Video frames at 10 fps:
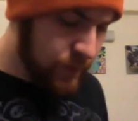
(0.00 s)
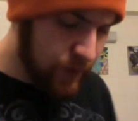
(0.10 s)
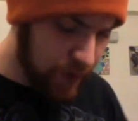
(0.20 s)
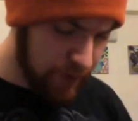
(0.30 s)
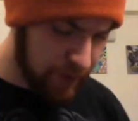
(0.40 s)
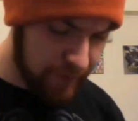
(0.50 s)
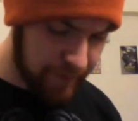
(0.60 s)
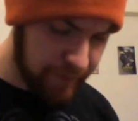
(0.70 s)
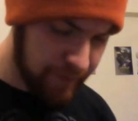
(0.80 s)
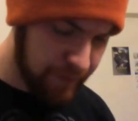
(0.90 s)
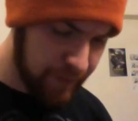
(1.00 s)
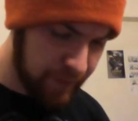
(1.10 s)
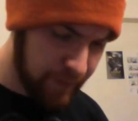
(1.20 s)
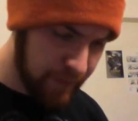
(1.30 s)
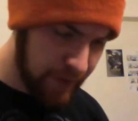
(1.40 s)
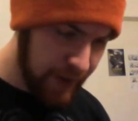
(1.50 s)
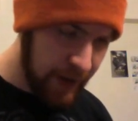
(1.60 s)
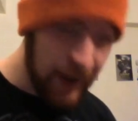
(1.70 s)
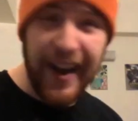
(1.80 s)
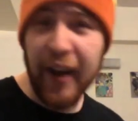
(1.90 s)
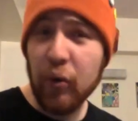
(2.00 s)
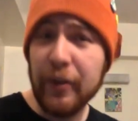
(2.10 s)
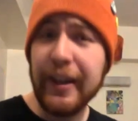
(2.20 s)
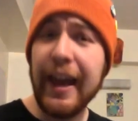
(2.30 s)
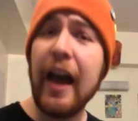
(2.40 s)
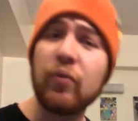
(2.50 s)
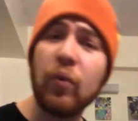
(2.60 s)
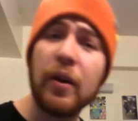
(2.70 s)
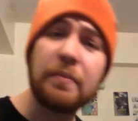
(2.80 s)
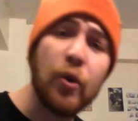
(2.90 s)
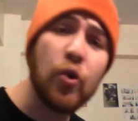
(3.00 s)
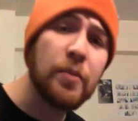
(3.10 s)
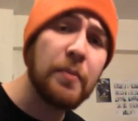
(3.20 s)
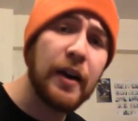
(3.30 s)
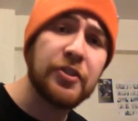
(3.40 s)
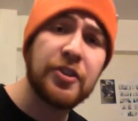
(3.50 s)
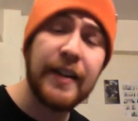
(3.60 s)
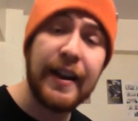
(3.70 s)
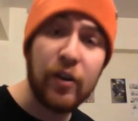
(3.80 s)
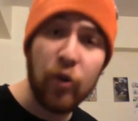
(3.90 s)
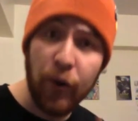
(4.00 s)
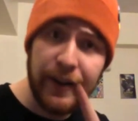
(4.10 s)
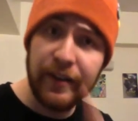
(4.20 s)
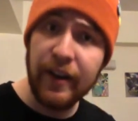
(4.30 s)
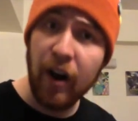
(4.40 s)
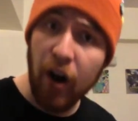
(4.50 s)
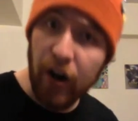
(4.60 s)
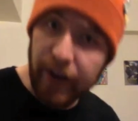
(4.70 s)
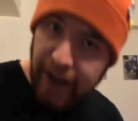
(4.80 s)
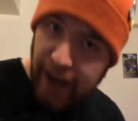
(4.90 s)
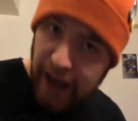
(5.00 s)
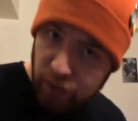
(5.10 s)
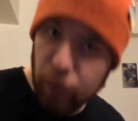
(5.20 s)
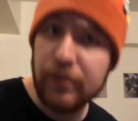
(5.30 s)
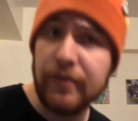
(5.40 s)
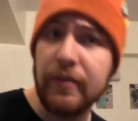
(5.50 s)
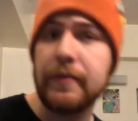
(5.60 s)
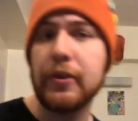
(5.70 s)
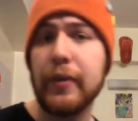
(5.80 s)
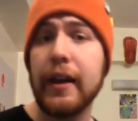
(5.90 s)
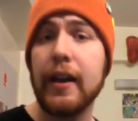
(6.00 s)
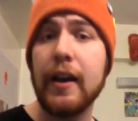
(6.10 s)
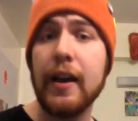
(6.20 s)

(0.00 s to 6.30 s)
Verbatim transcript: Oh. I only have one Pokemon shirt, and according to the arcane rules of reviewing,